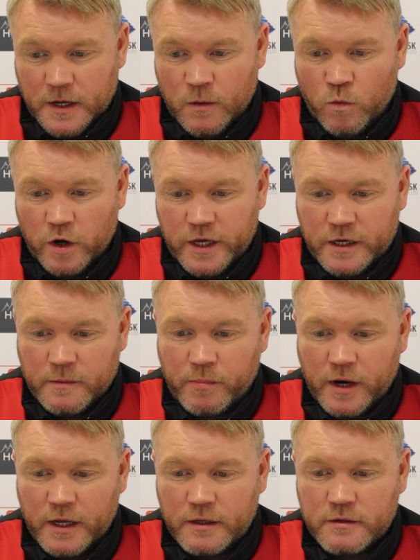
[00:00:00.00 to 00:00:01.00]
and what he can
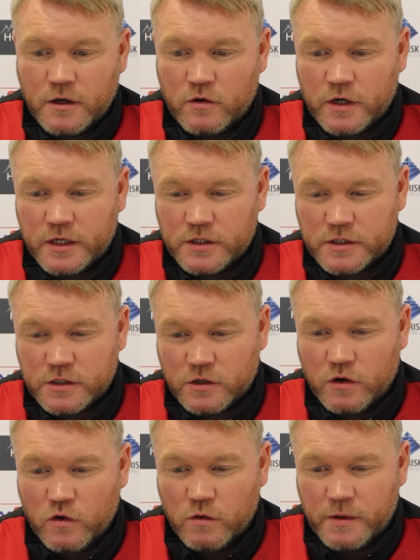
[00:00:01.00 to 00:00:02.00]
bring, not only just his
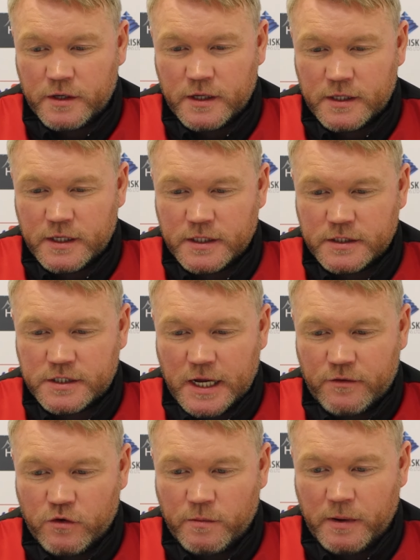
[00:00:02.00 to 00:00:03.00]
goal but his
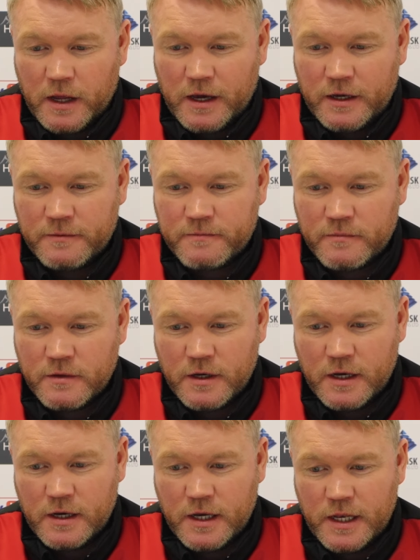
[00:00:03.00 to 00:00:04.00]
general play.
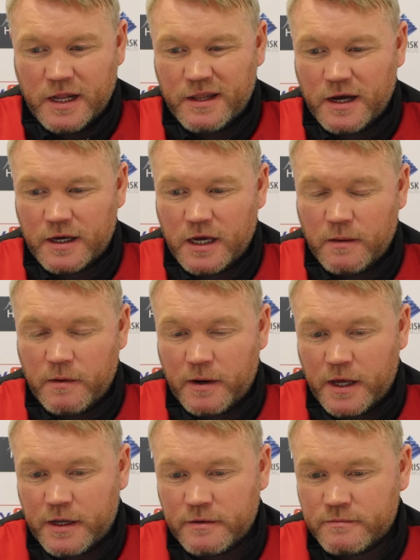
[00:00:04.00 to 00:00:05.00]
And in that game, he
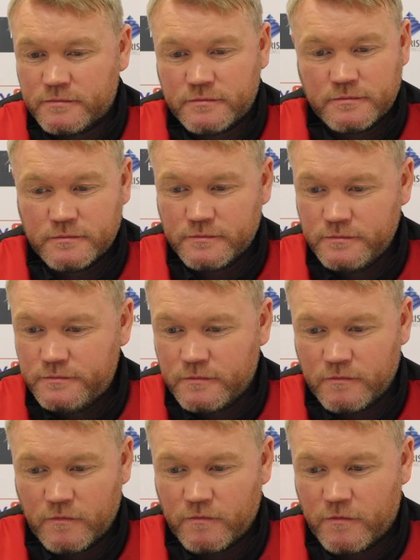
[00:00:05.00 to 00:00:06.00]
played in
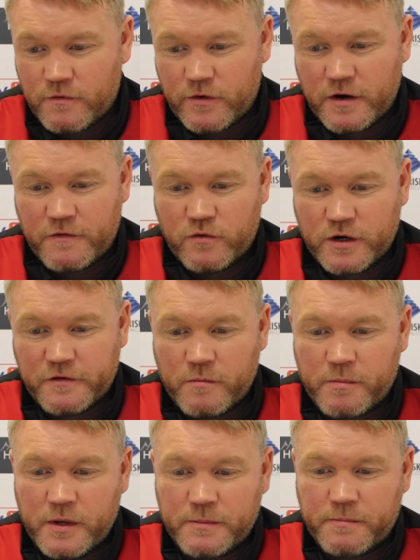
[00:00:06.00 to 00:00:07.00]
3 or 4
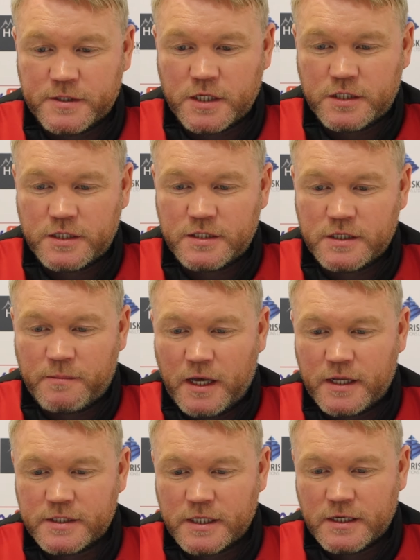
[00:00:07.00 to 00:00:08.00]
different positions. He
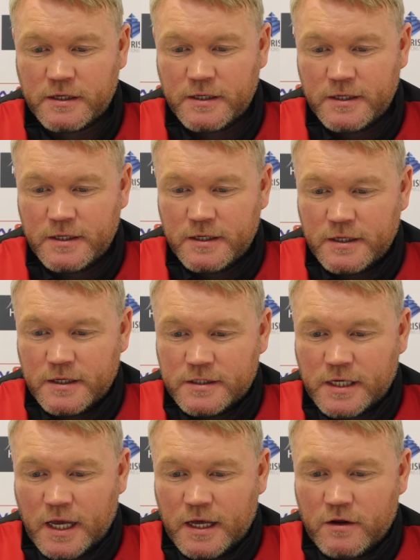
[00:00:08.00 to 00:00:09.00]
played as a
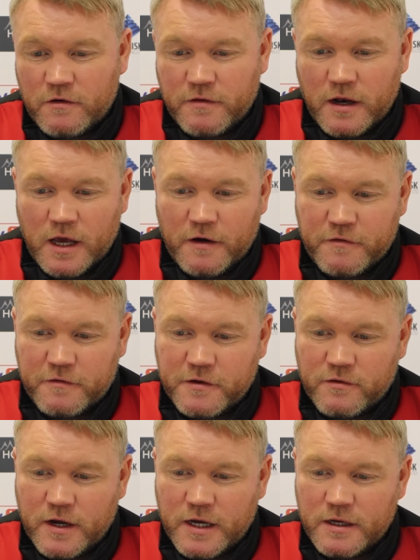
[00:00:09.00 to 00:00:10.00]
10 off the left, off
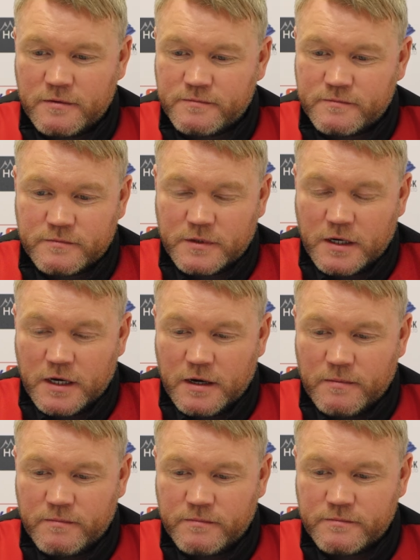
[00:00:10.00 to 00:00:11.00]
the right,
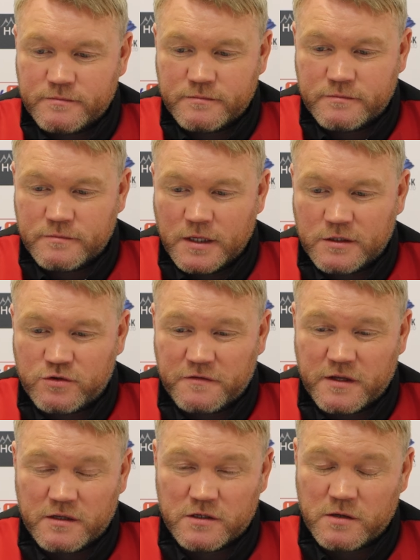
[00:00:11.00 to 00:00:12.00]
and
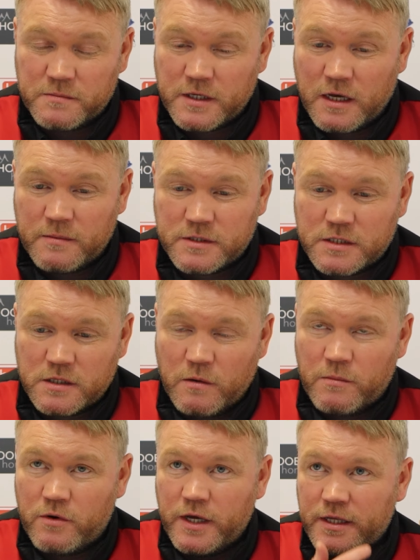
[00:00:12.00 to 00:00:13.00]
drifting sometimes as a
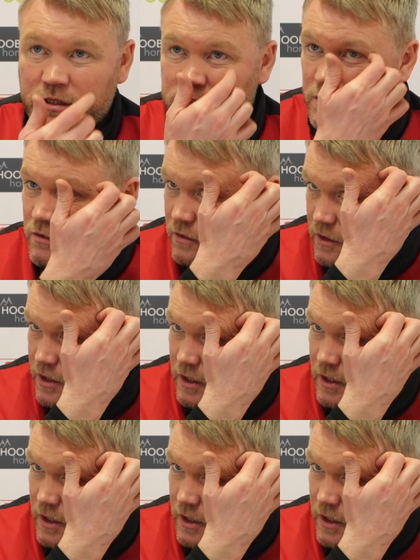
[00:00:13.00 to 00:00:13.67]
number 8. So